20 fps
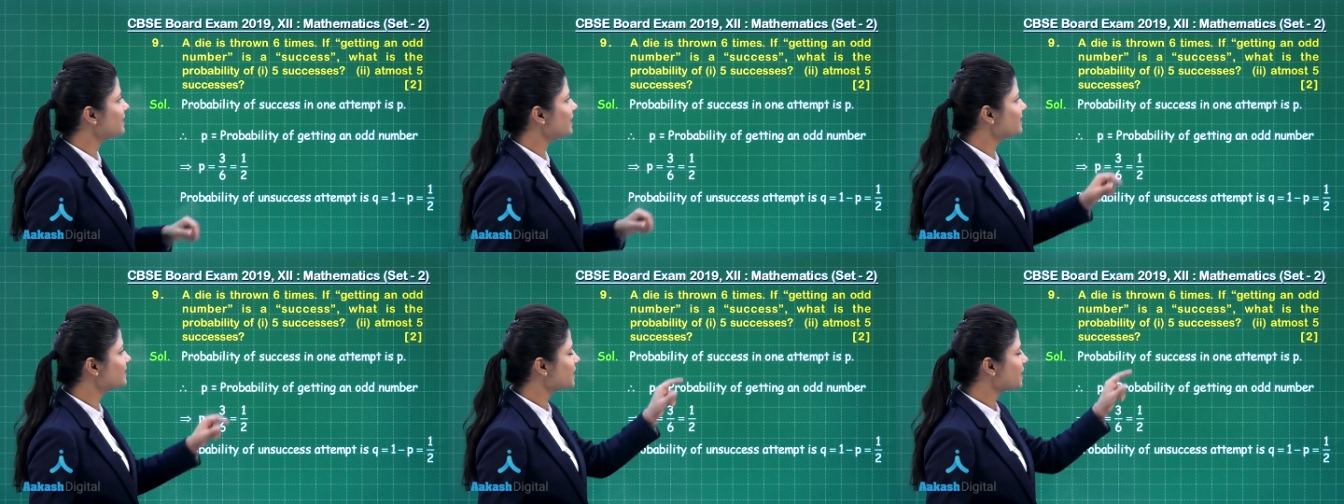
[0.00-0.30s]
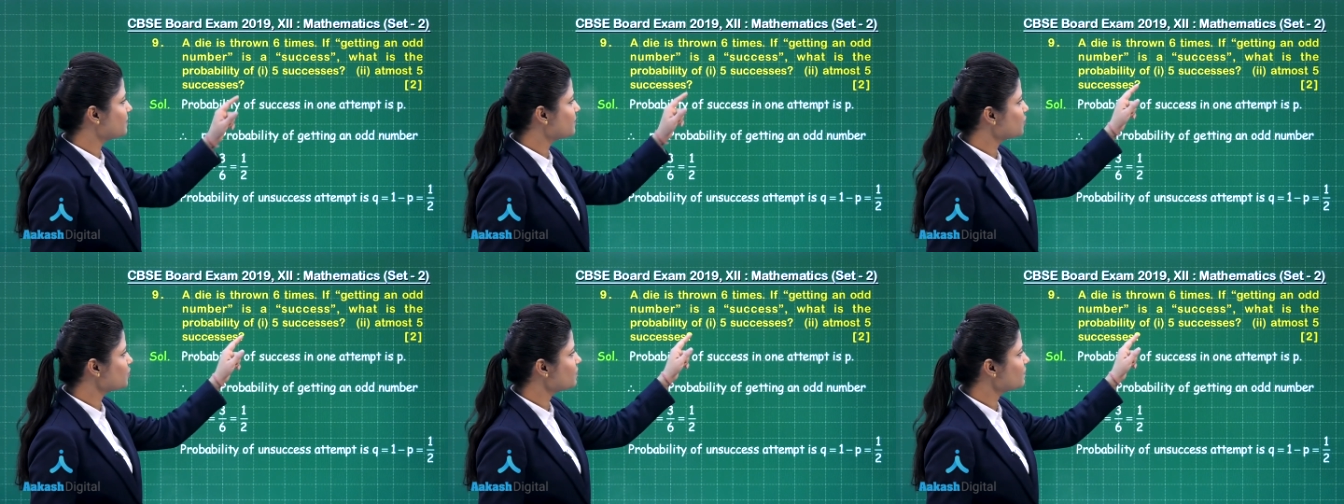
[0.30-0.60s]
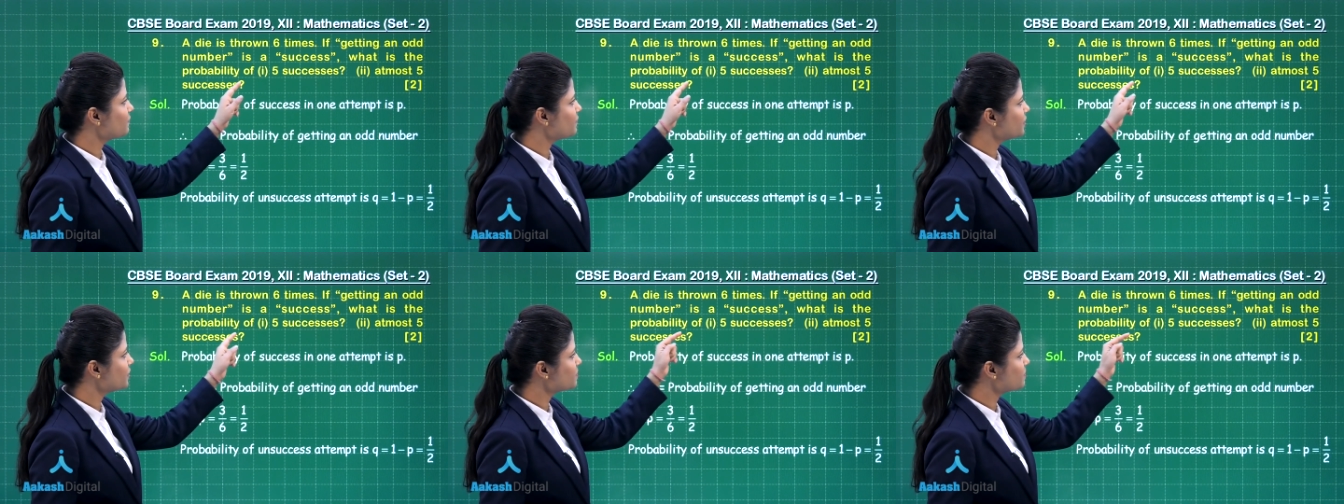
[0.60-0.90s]
let's come to
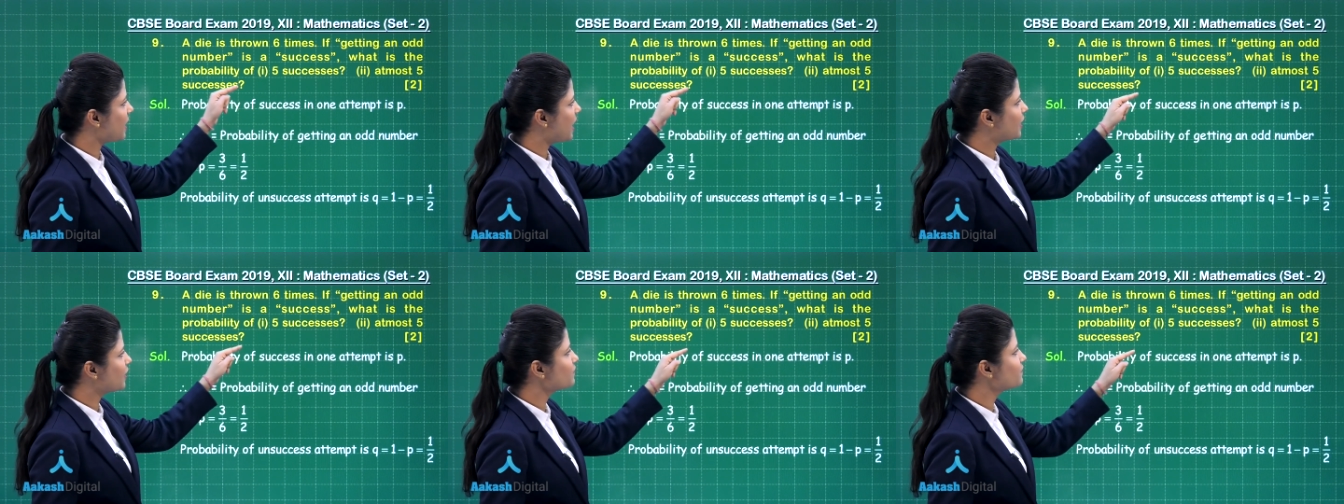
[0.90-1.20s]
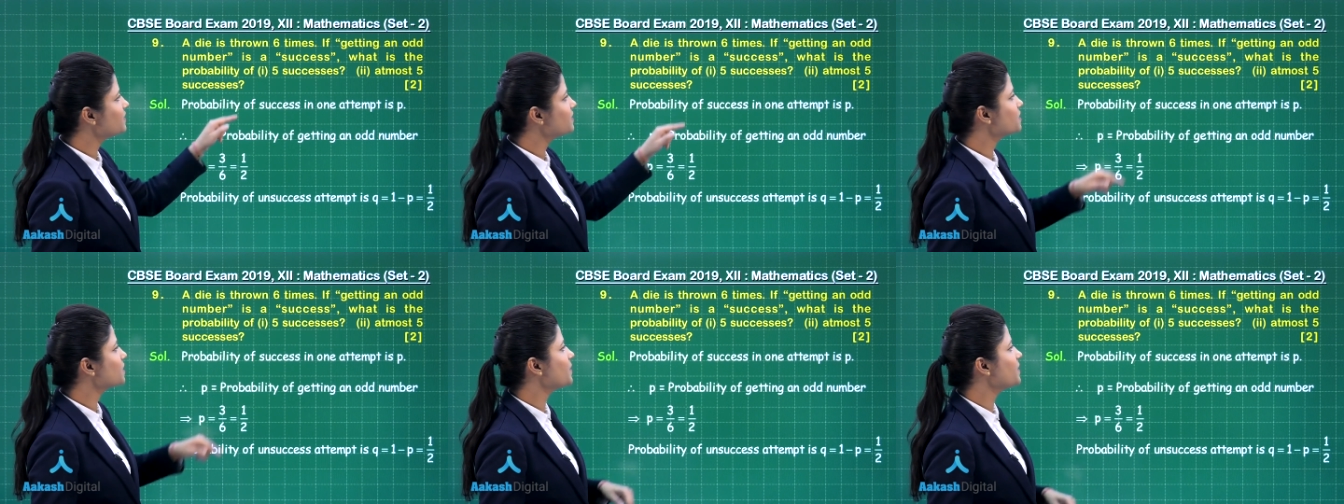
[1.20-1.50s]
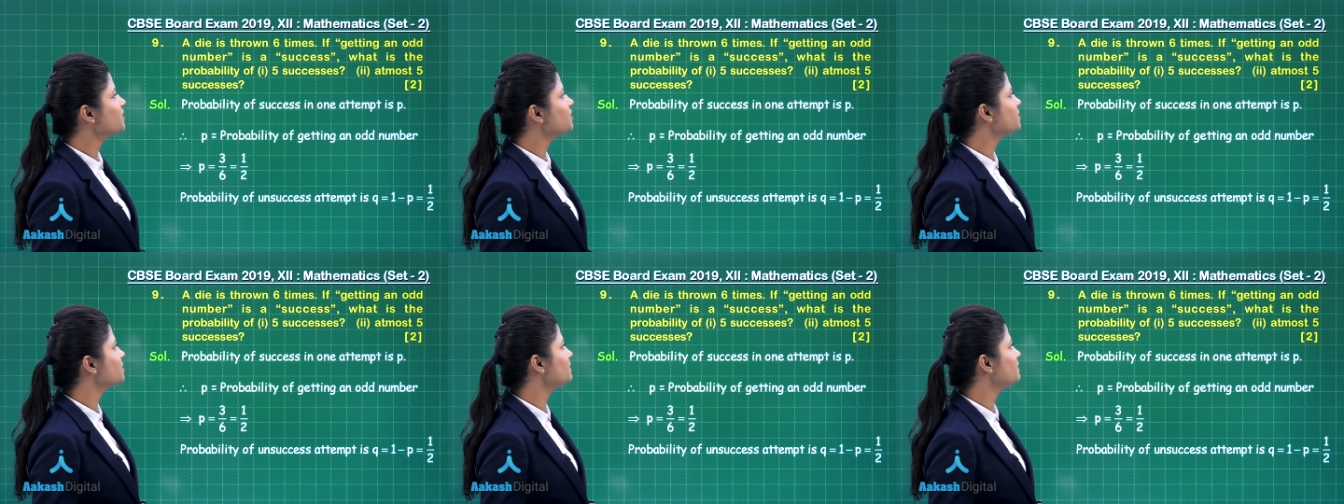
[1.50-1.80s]
the first part of this
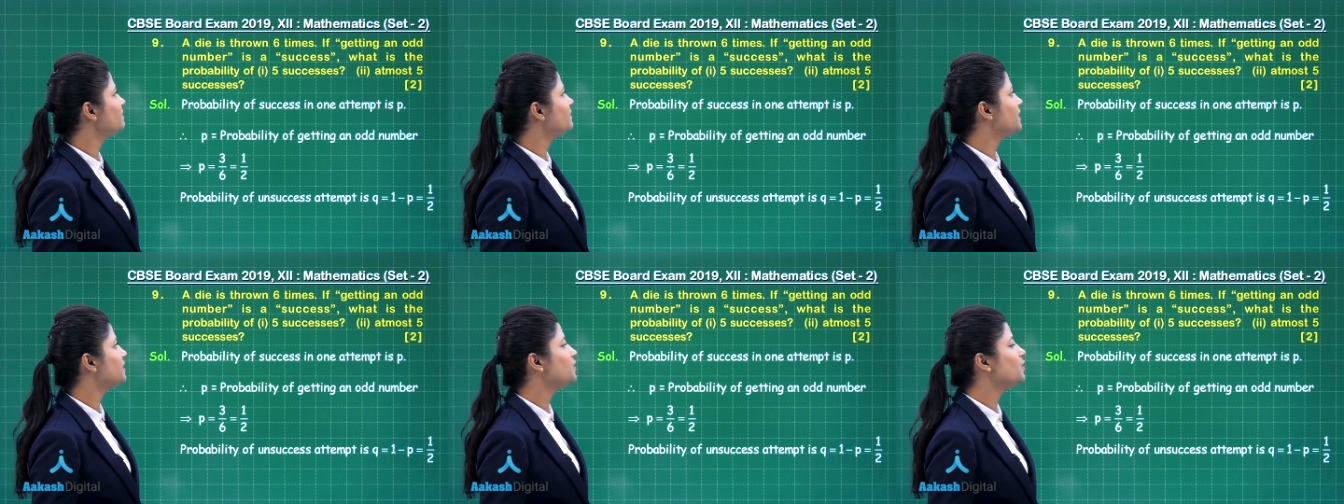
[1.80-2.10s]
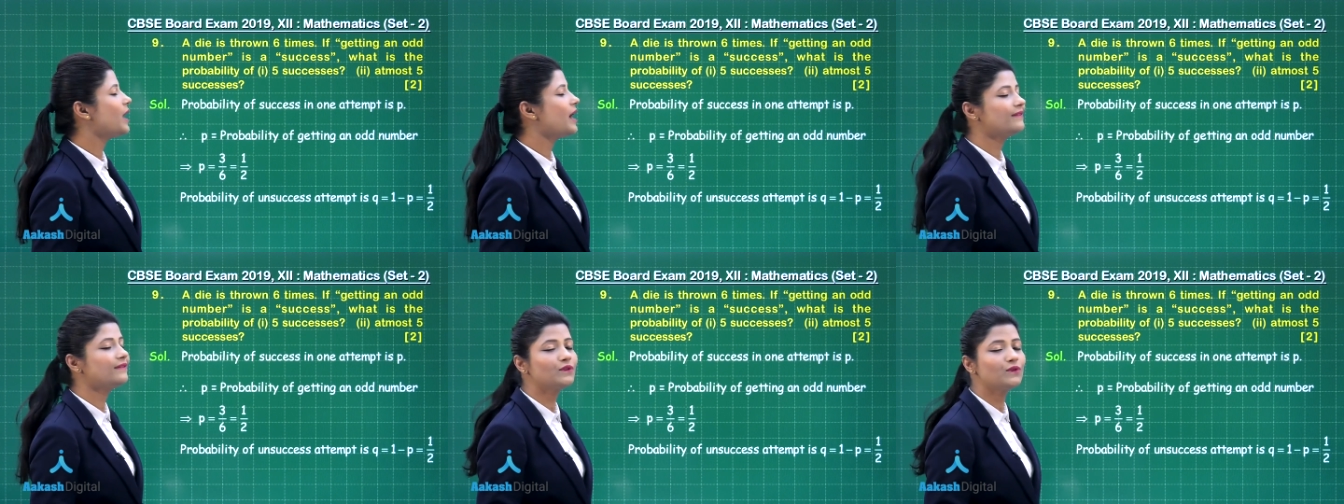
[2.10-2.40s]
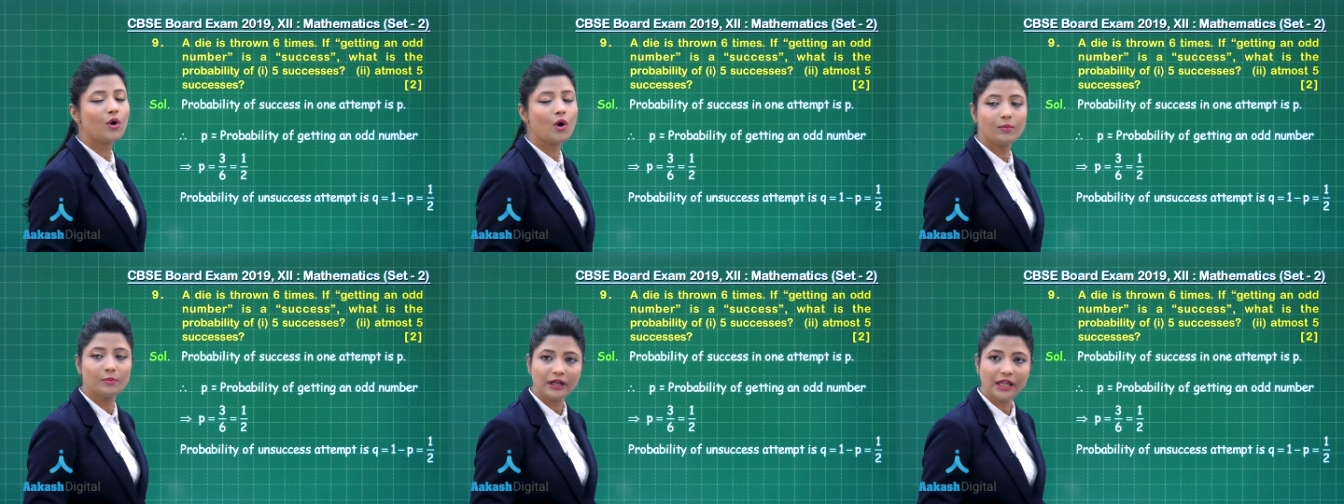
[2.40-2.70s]
question, where you have
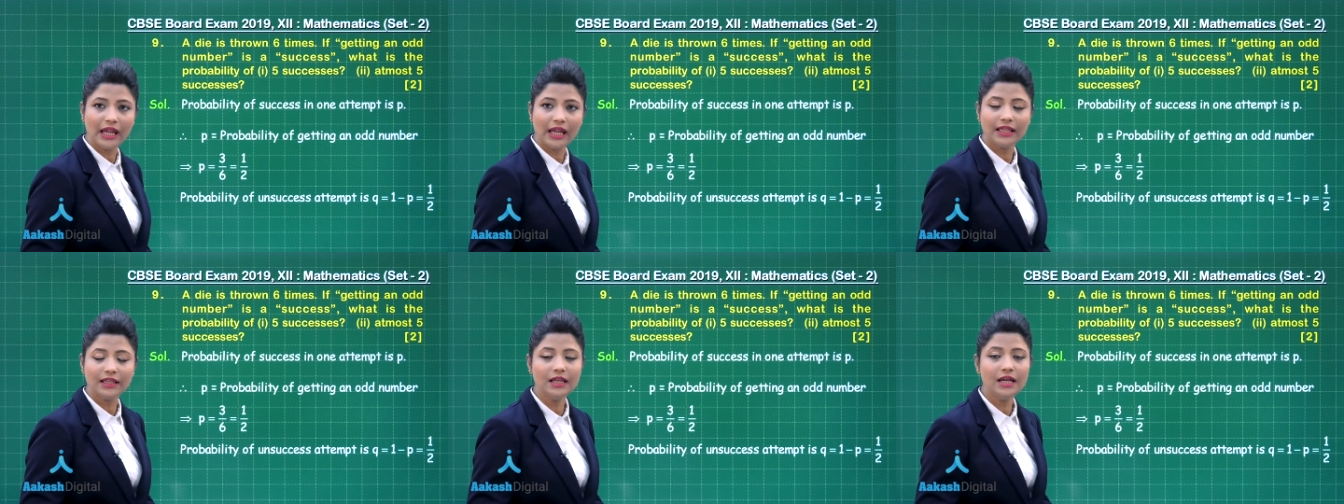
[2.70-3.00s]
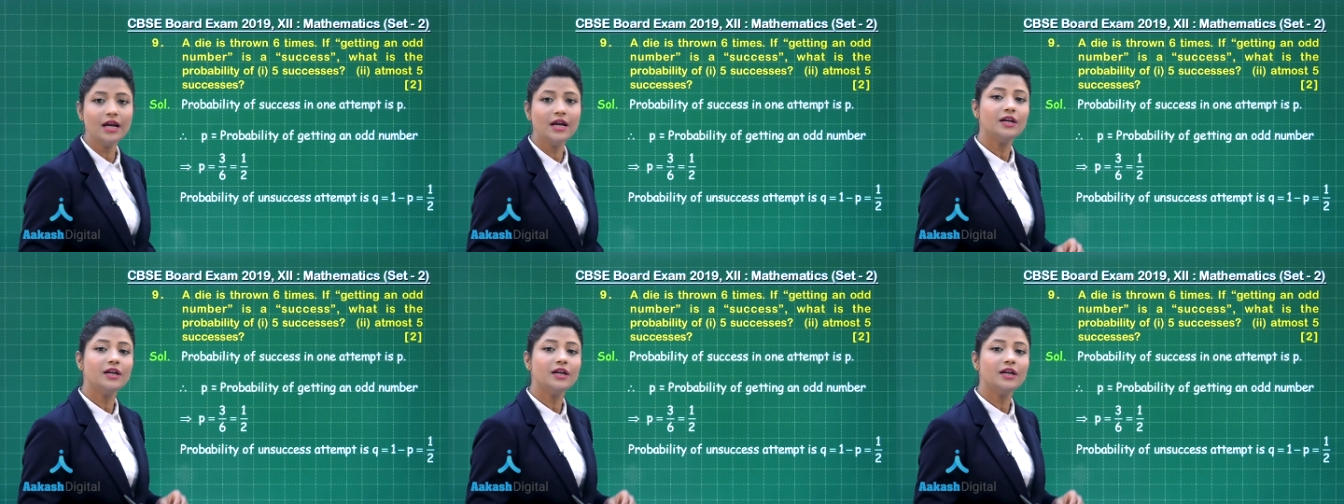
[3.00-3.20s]
to obtain